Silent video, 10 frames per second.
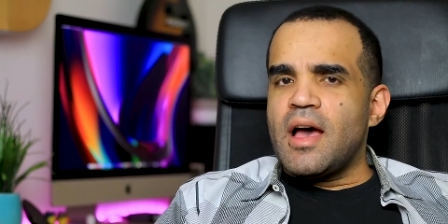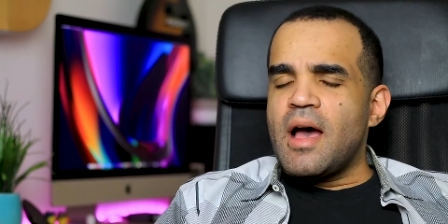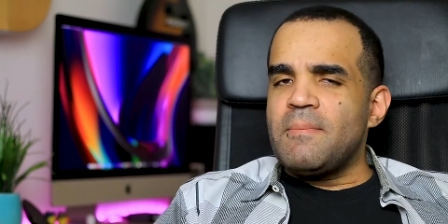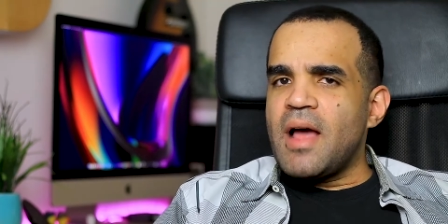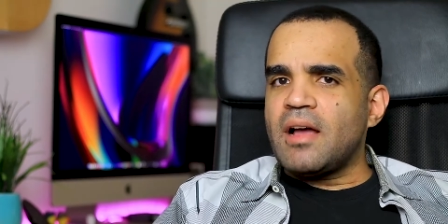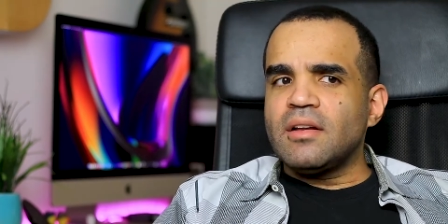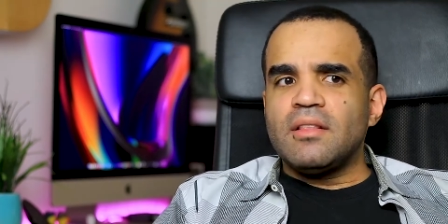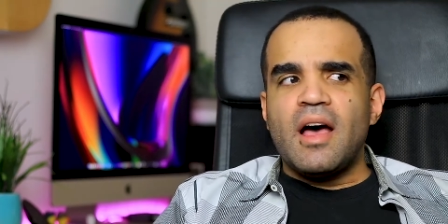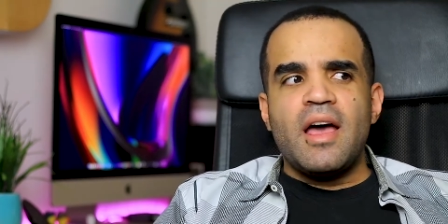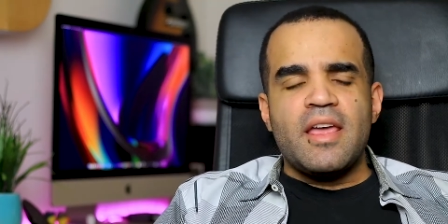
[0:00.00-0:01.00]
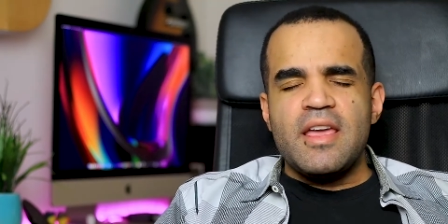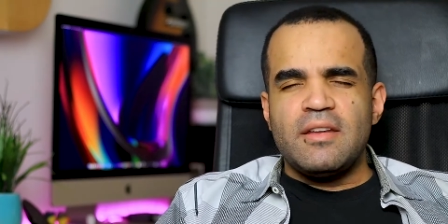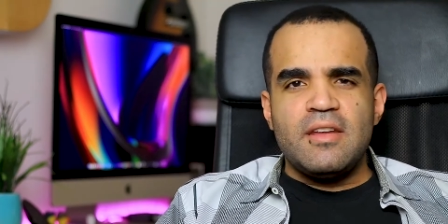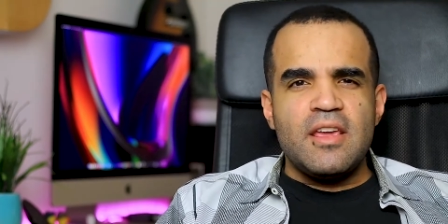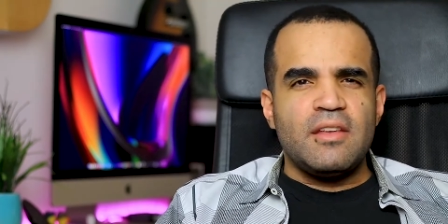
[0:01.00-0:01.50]
I'm not gonna lie,
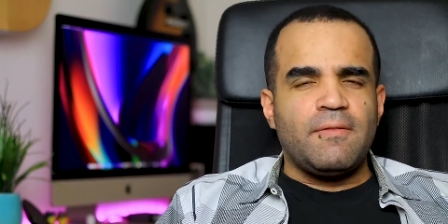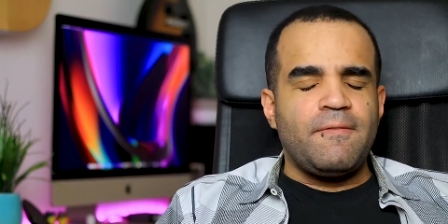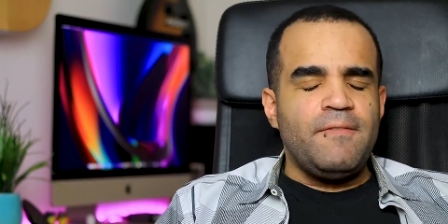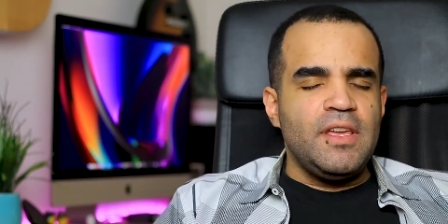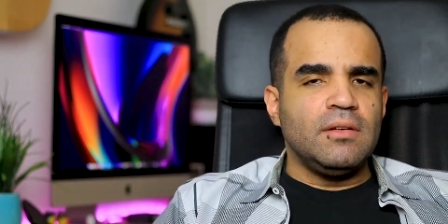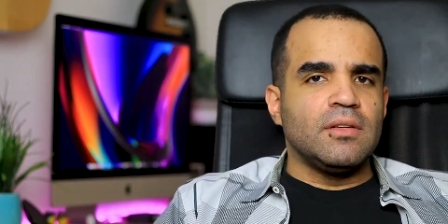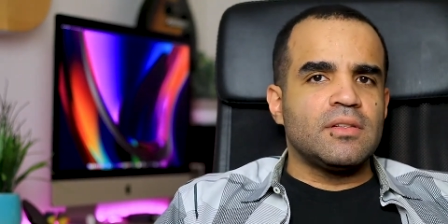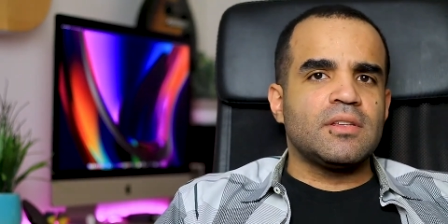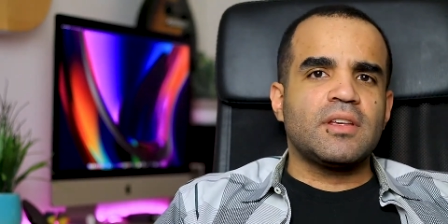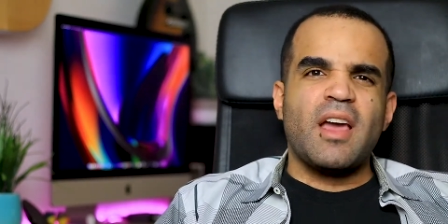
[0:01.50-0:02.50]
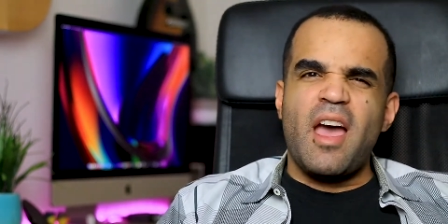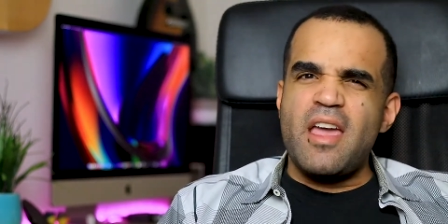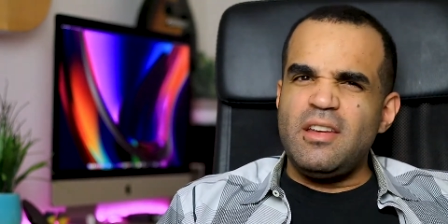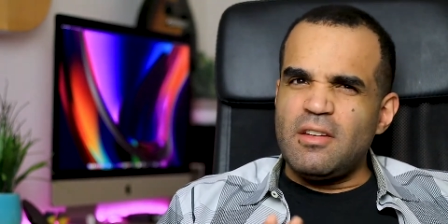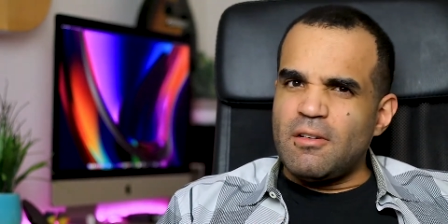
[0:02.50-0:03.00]
it feels
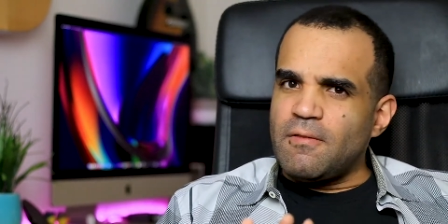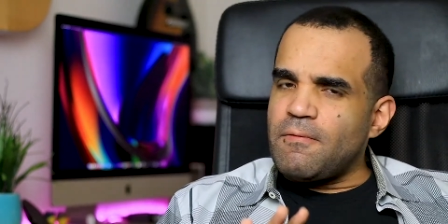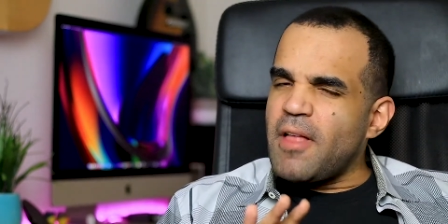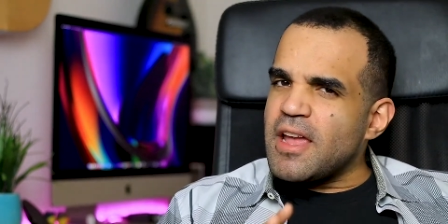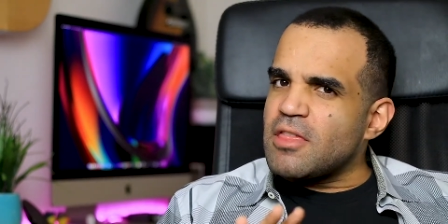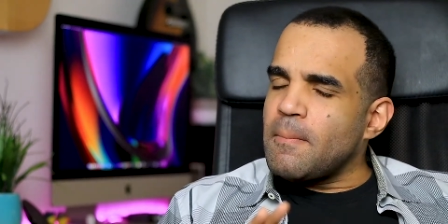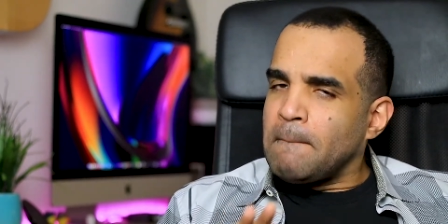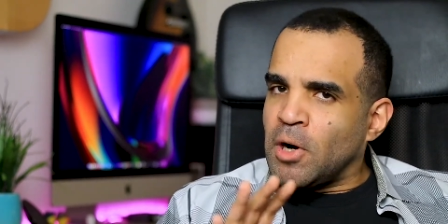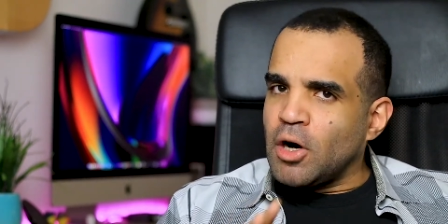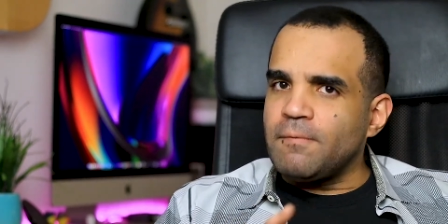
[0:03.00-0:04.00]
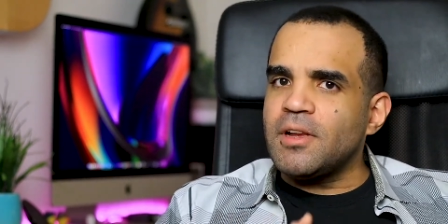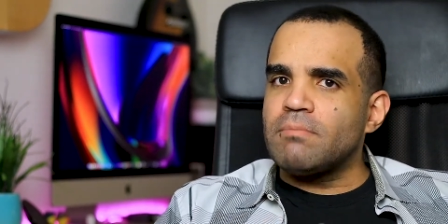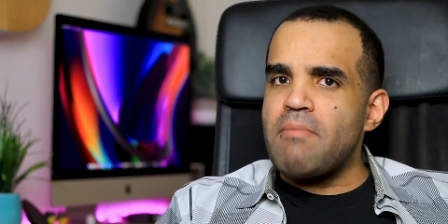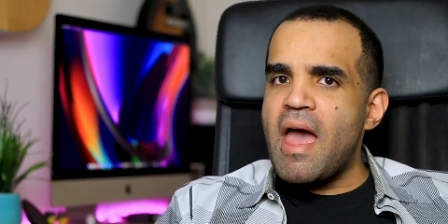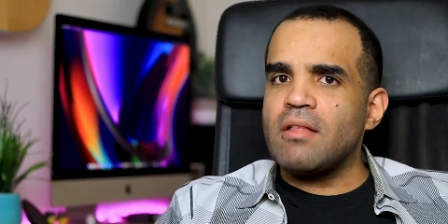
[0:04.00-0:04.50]
kind of like the
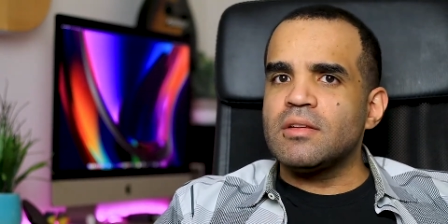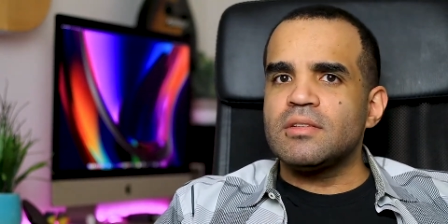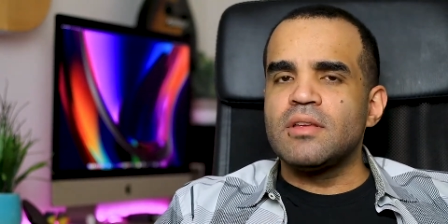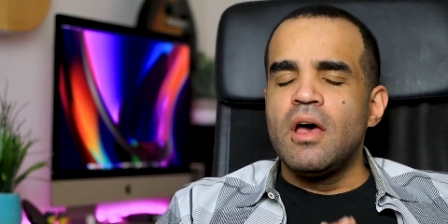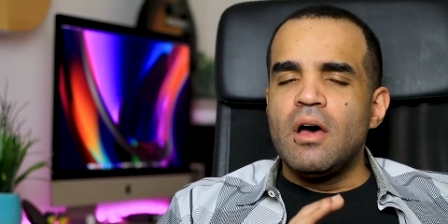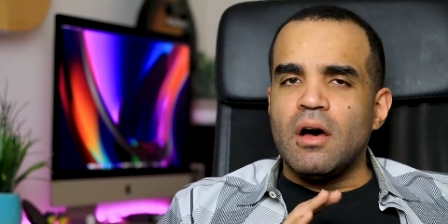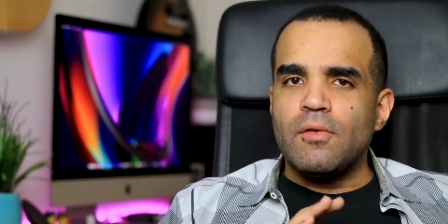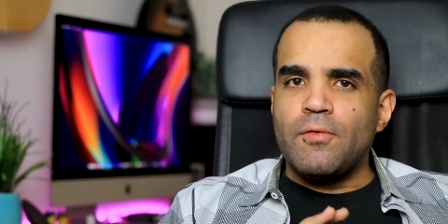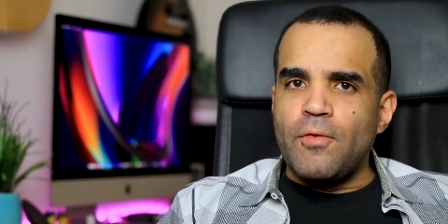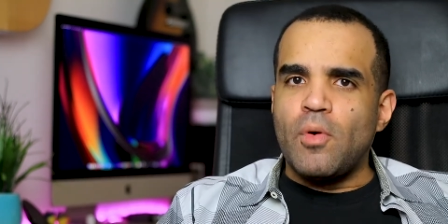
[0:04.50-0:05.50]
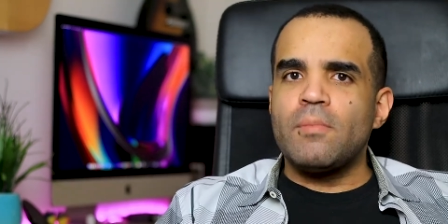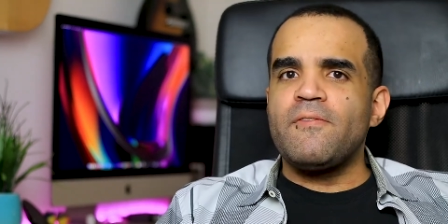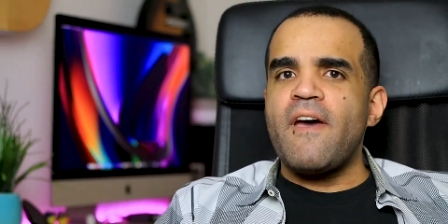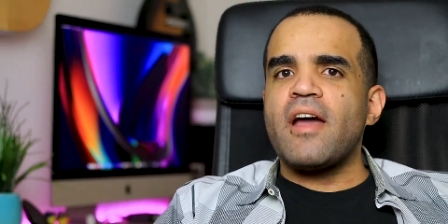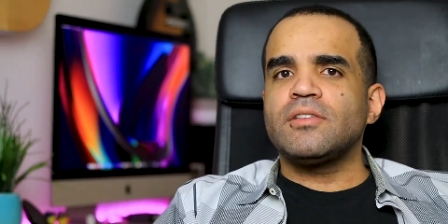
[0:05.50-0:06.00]
perfect balance of form
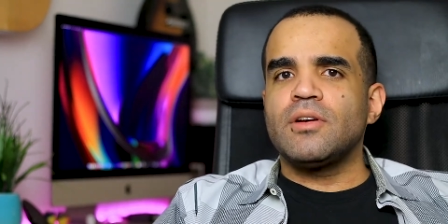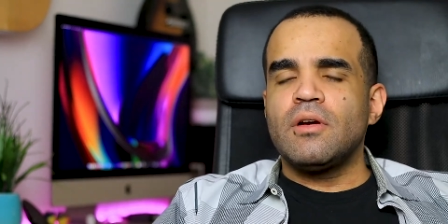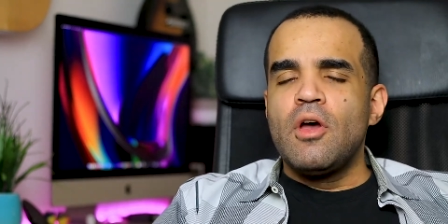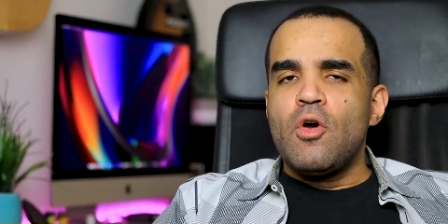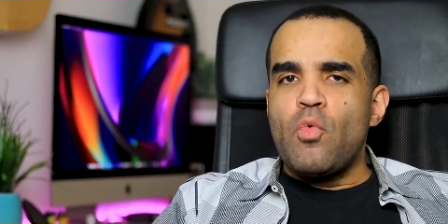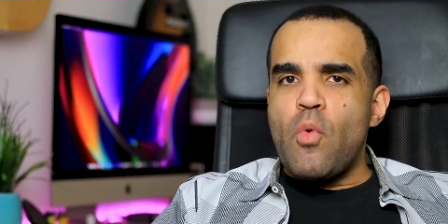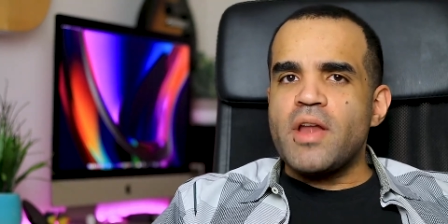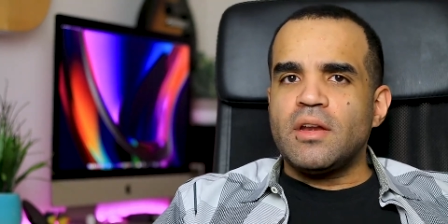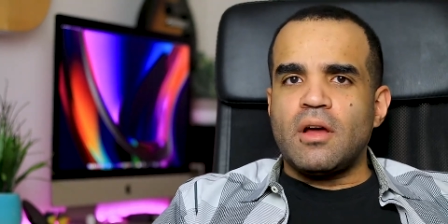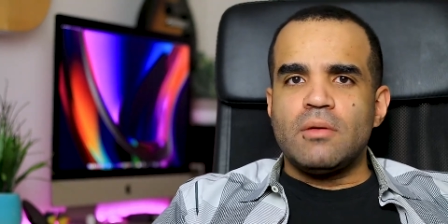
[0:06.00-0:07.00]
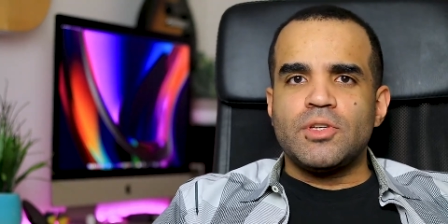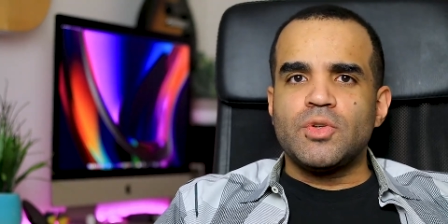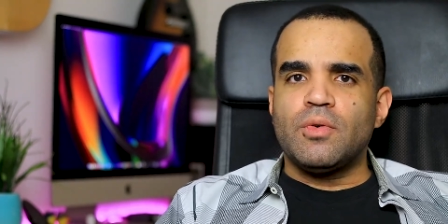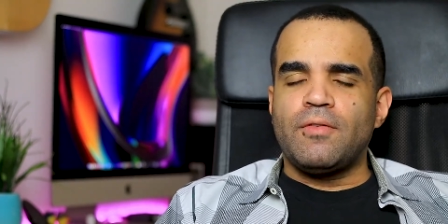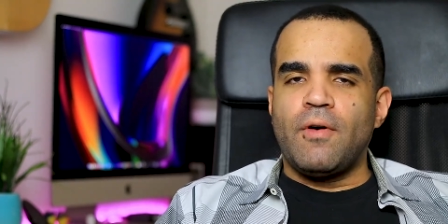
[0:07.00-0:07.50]
factor when it comes
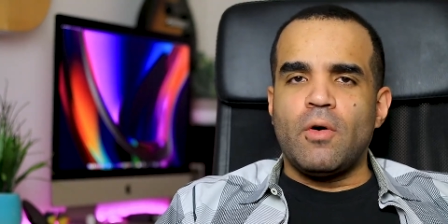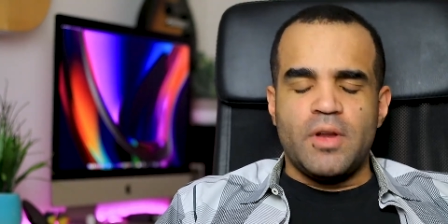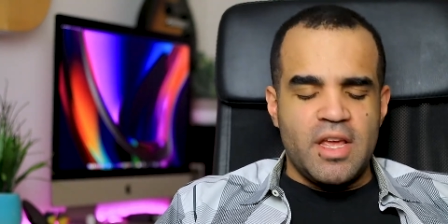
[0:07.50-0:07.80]
to a phone.